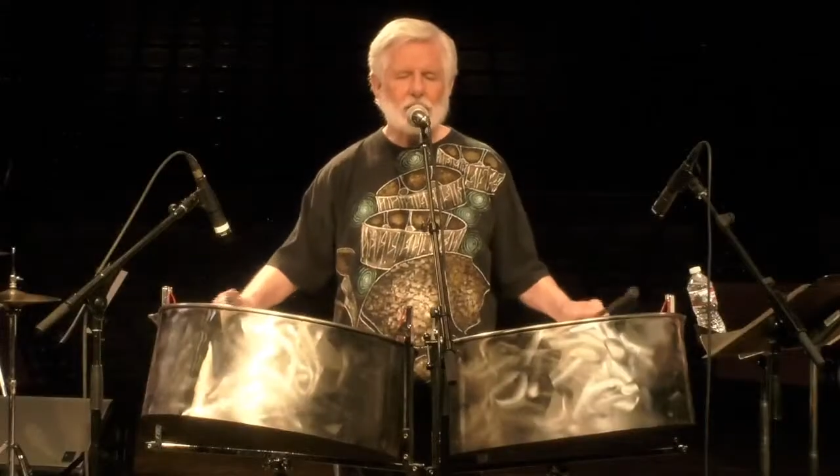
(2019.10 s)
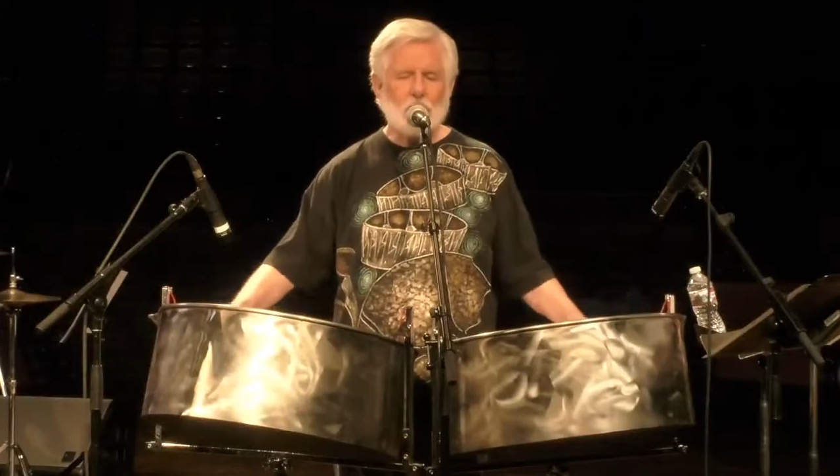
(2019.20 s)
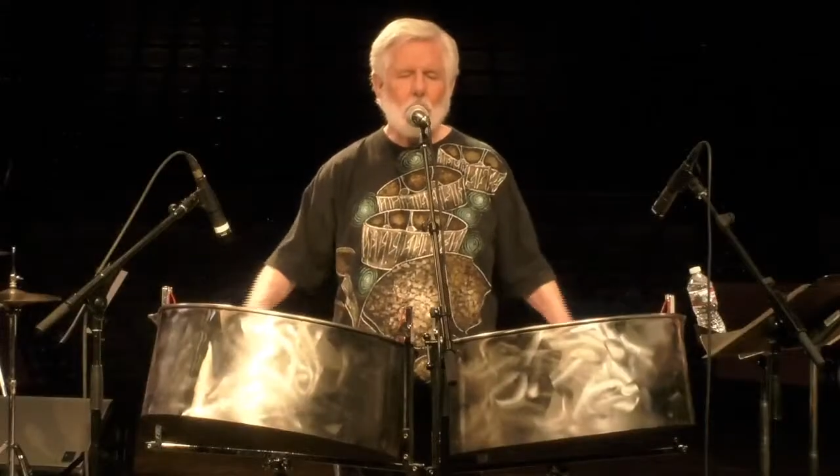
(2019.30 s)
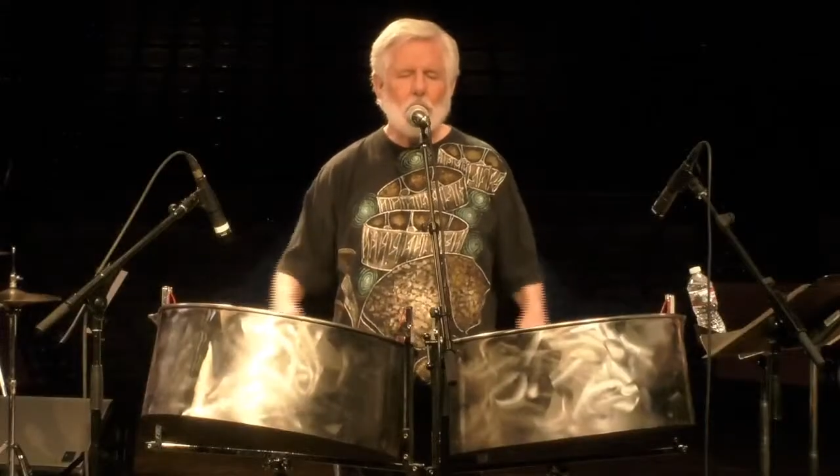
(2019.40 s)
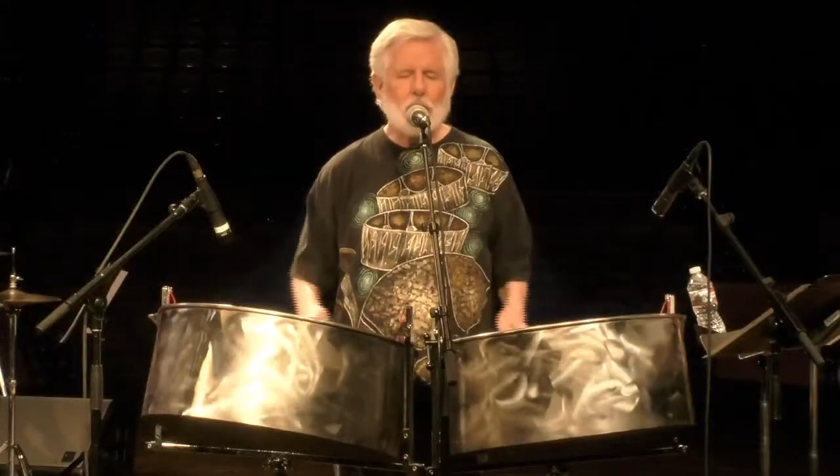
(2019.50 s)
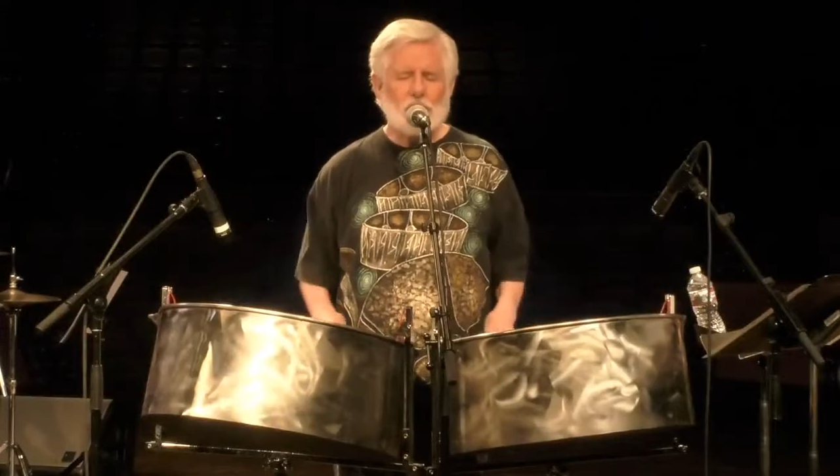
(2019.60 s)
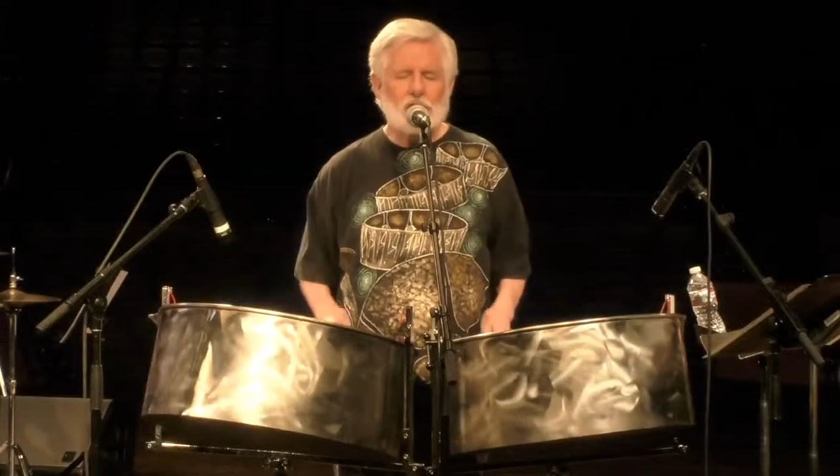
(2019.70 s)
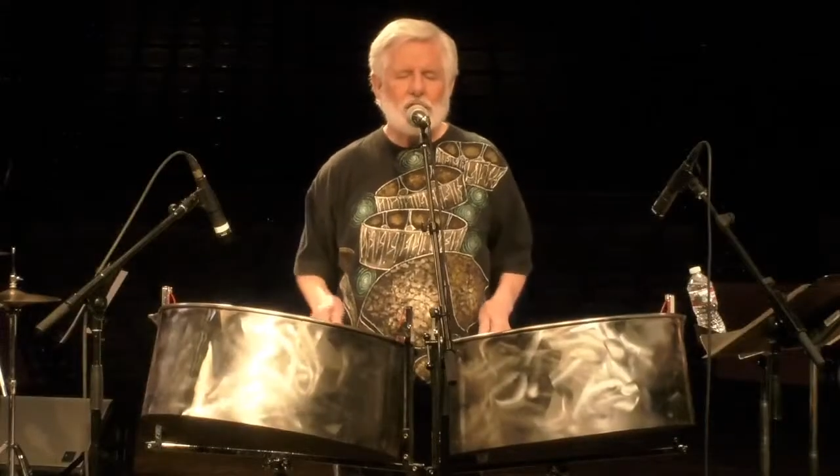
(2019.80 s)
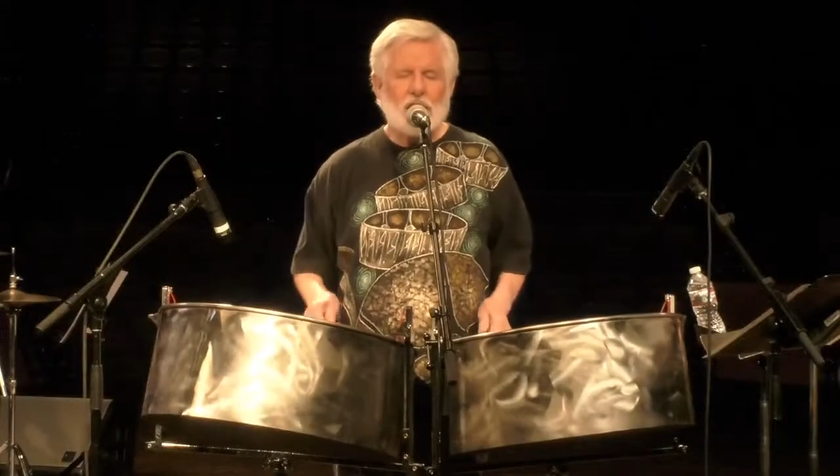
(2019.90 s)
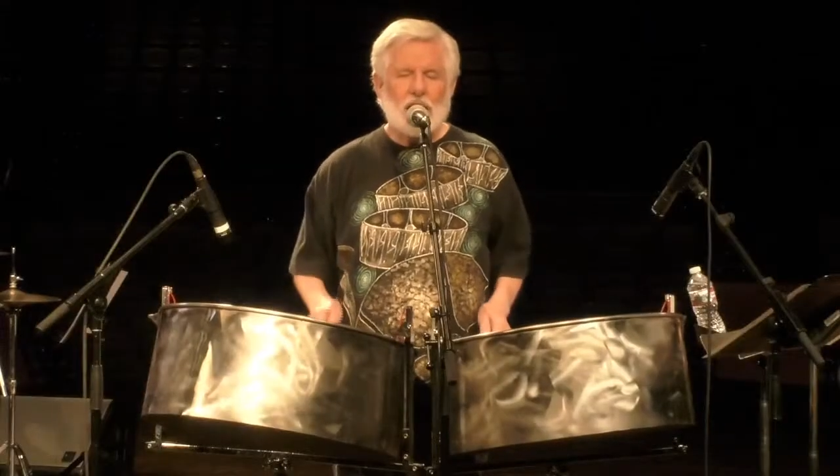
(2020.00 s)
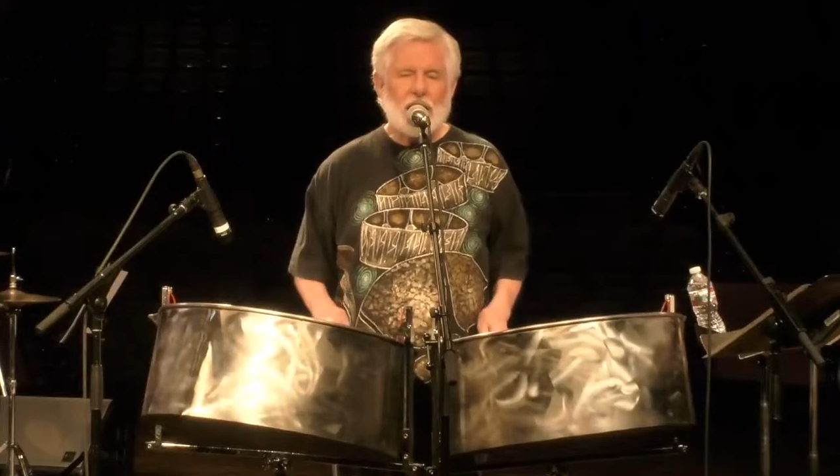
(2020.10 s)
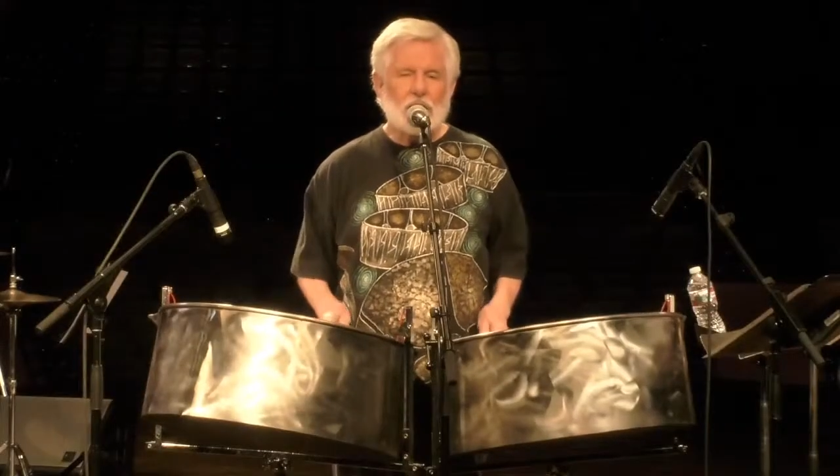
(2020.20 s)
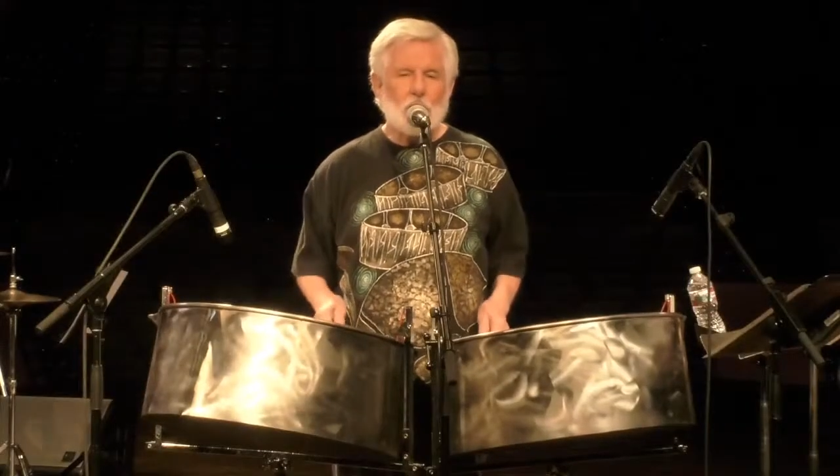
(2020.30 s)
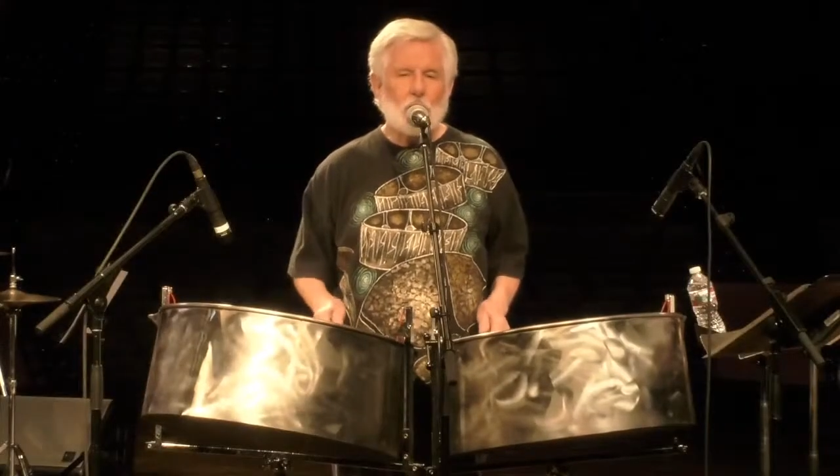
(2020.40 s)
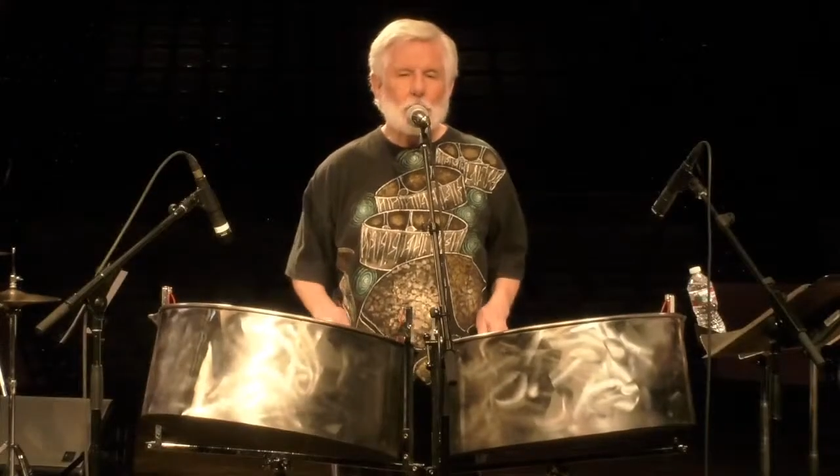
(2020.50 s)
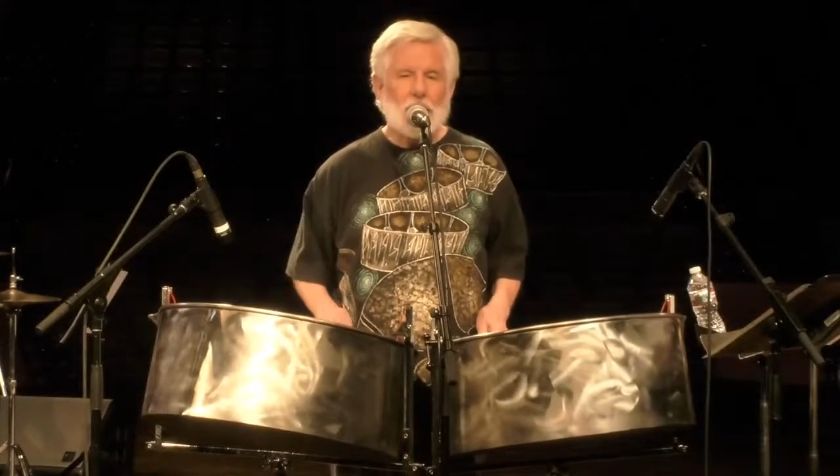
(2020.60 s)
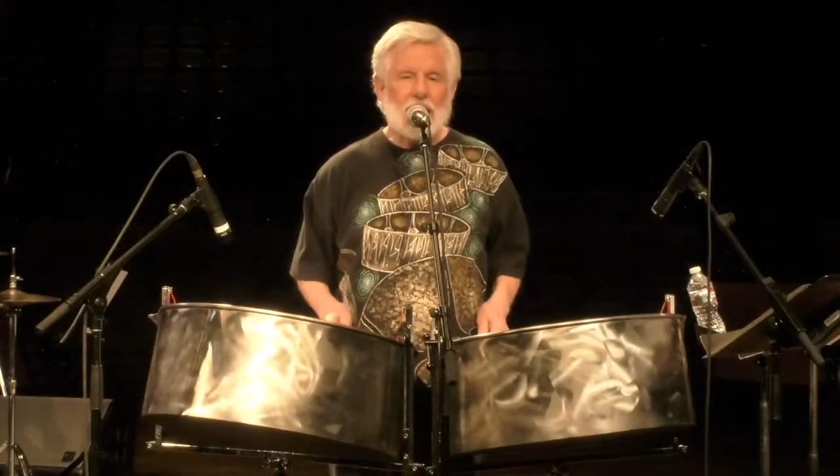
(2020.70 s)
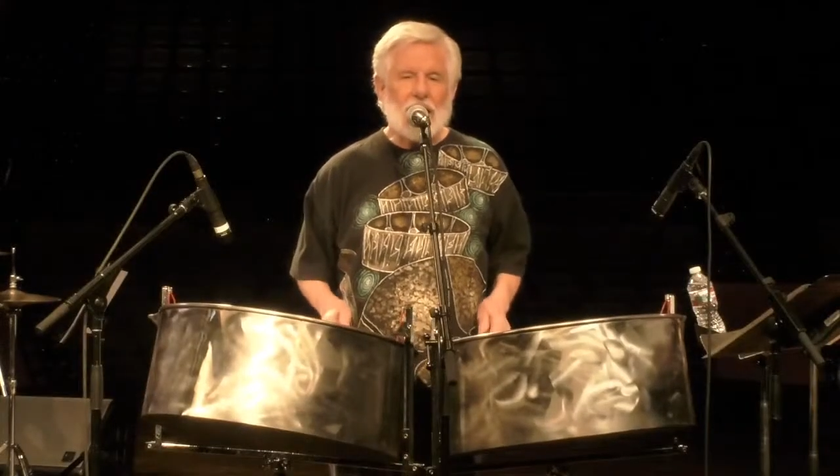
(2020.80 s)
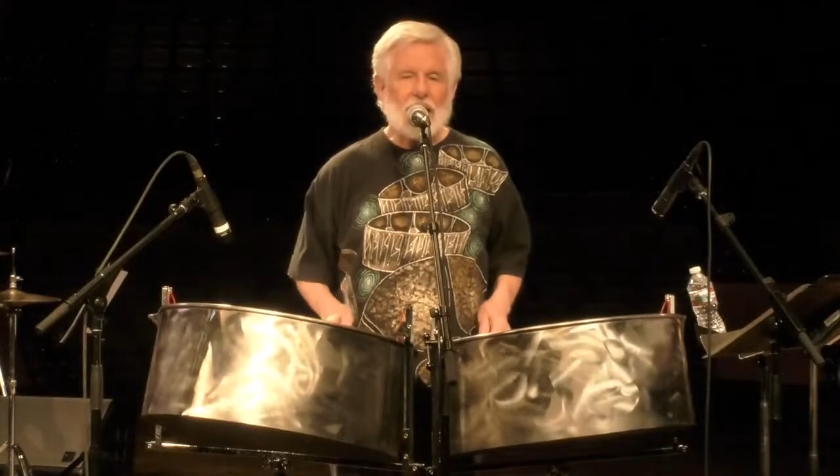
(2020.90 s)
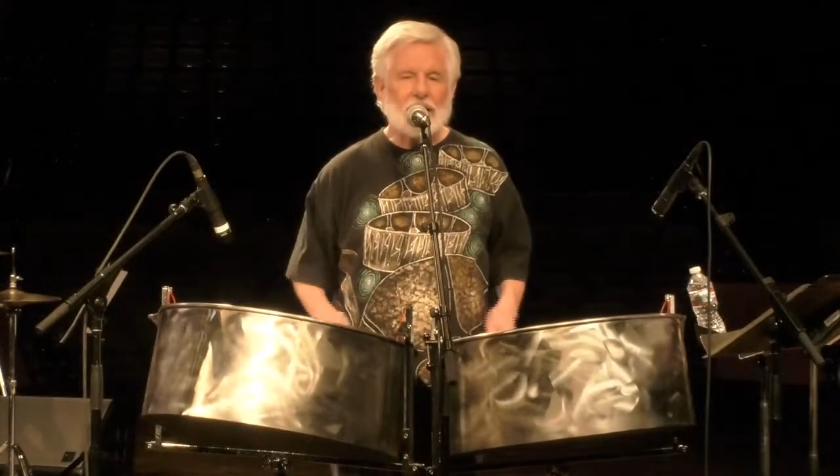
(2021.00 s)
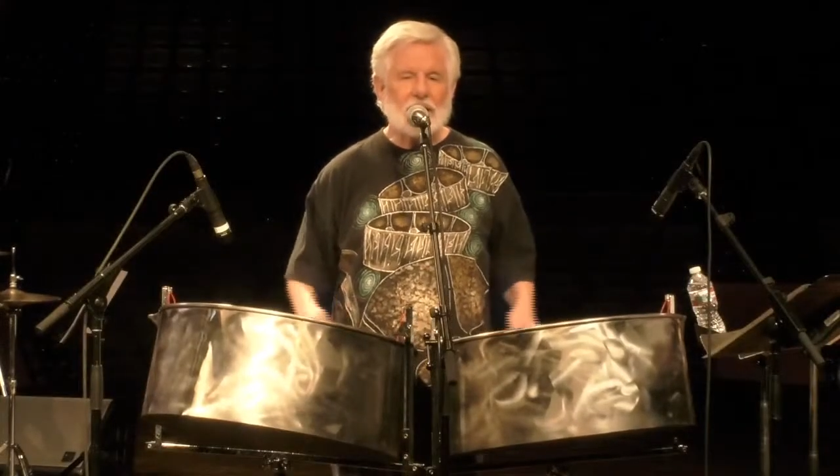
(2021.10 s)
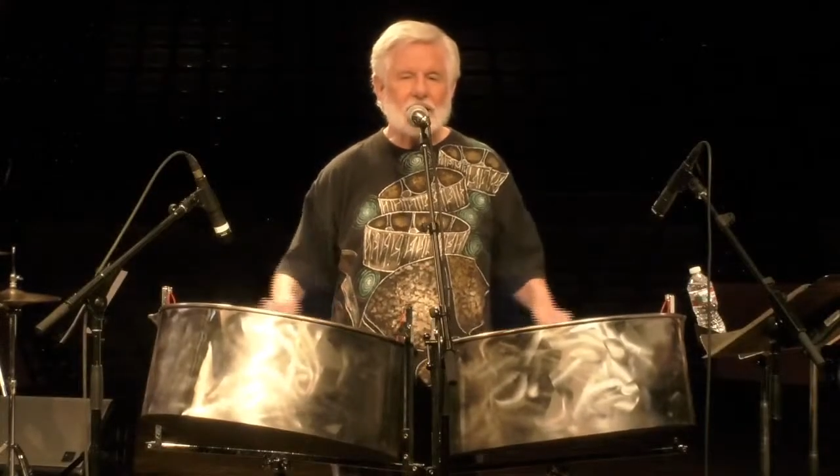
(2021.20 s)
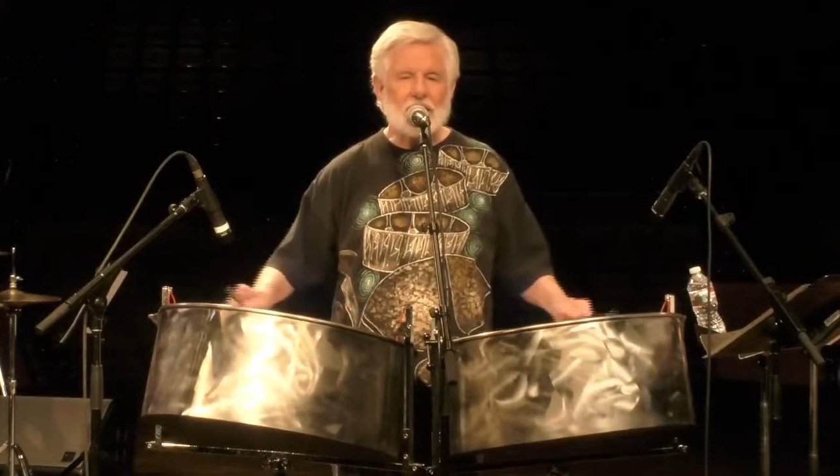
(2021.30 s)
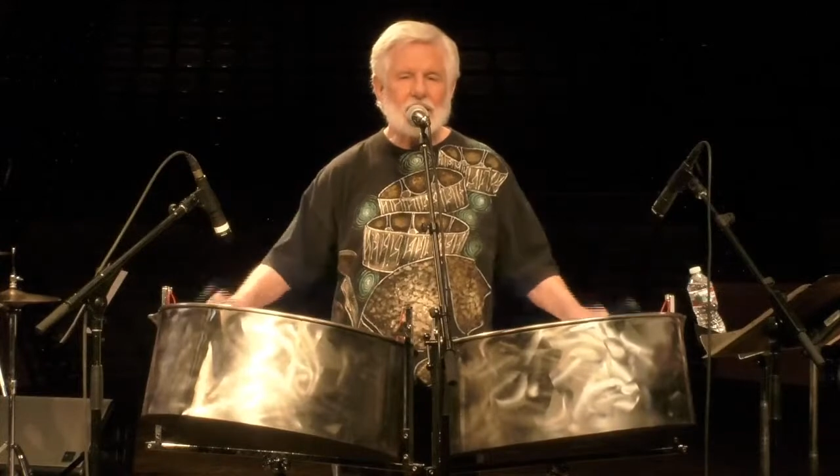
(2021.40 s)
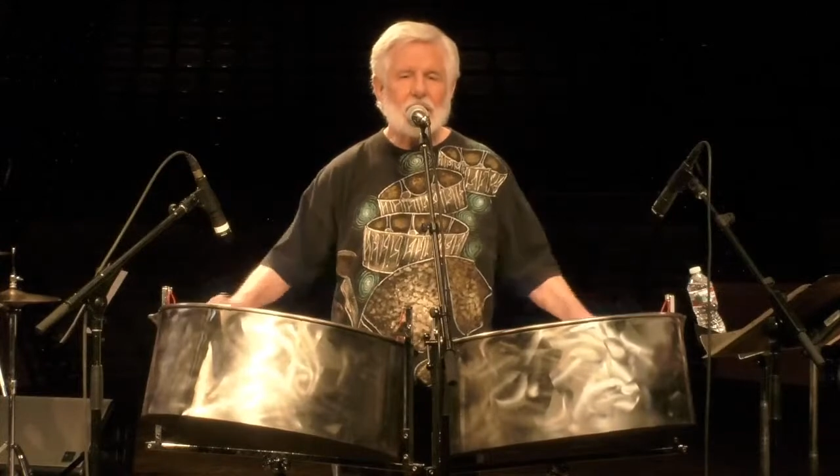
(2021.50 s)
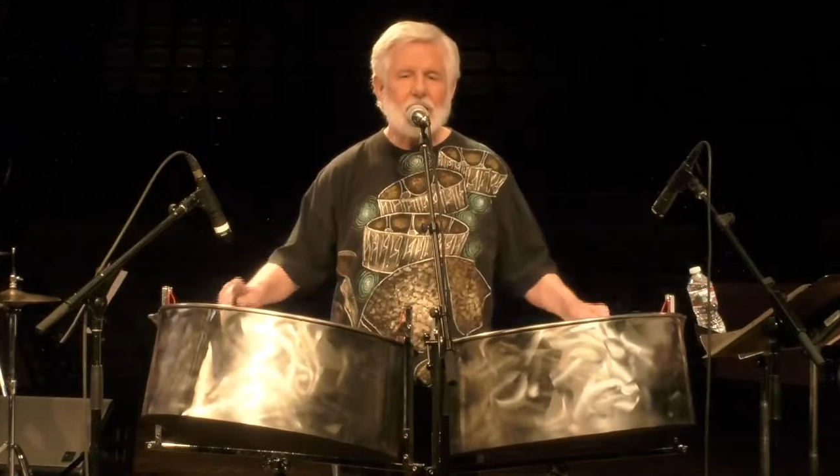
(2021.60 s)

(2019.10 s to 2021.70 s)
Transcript: noise. It could be anything